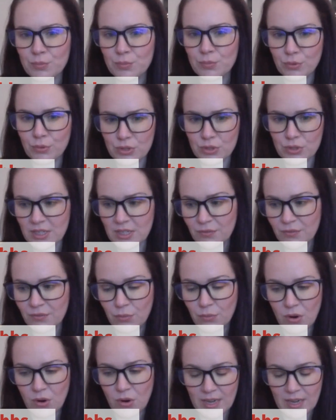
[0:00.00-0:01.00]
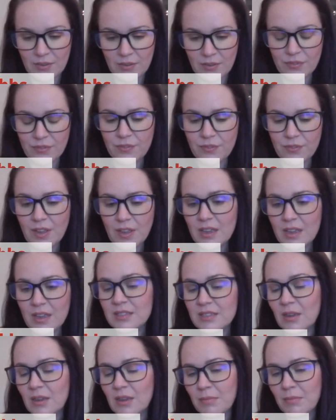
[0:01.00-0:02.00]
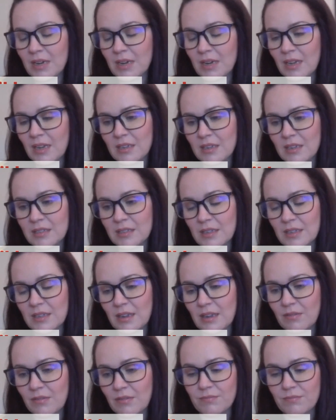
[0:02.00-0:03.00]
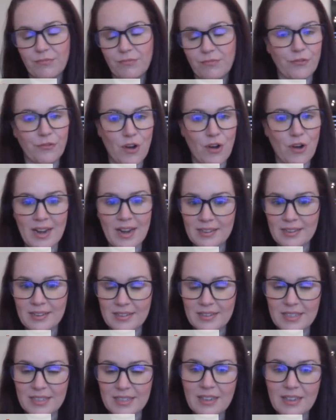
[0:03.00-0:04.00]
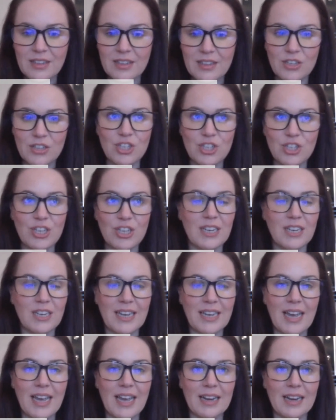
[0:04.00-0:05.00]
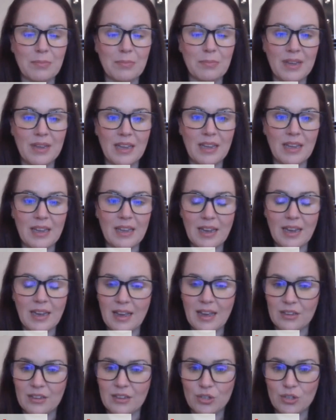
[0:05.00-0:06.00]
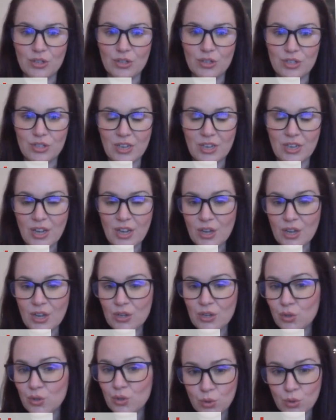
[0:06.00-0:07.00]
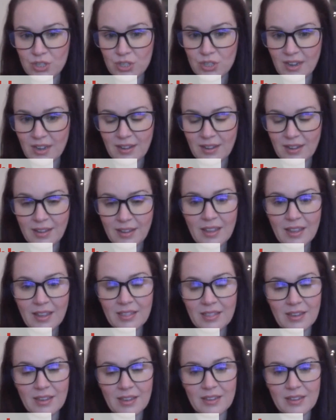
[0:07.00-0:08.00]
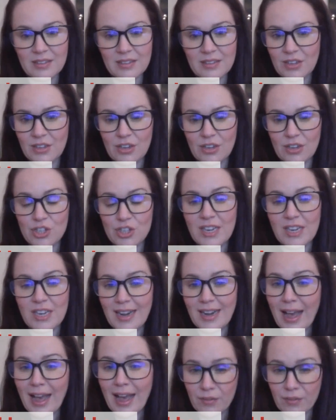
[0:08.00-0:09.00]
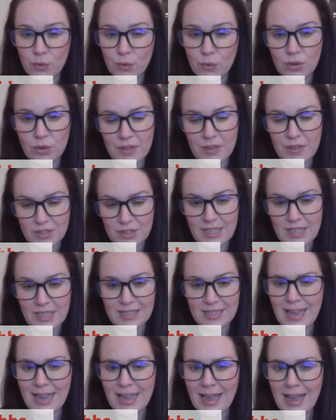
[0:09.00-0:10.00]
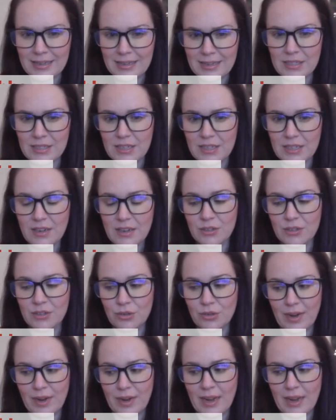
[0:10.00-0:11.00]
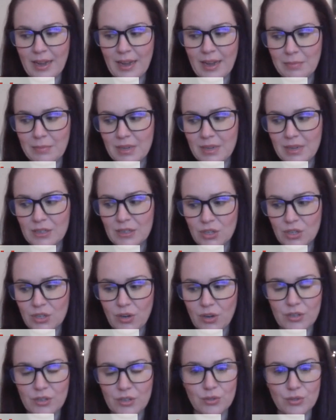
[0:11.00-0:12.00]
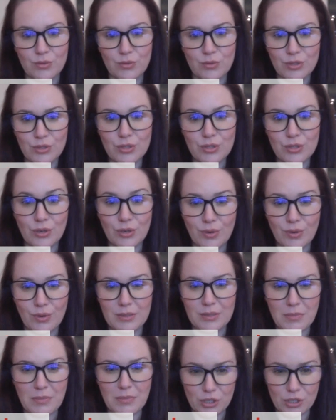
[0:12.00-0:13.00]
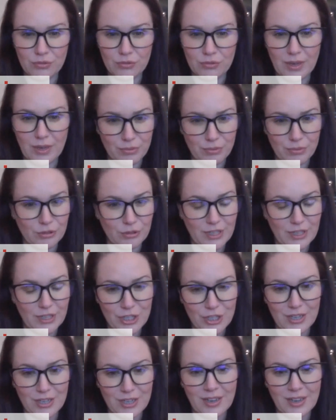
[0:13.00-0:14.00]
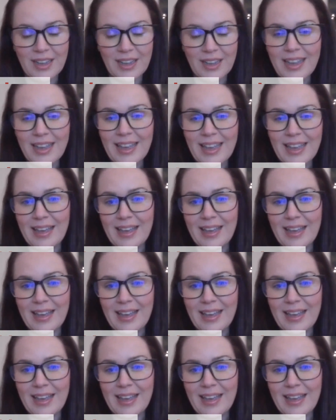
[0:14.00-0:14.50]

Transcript: a supportive wife, somebody's friend, that she can be a good daughter, that, you know, she can have all of those things and a career and be entitled to as much career progression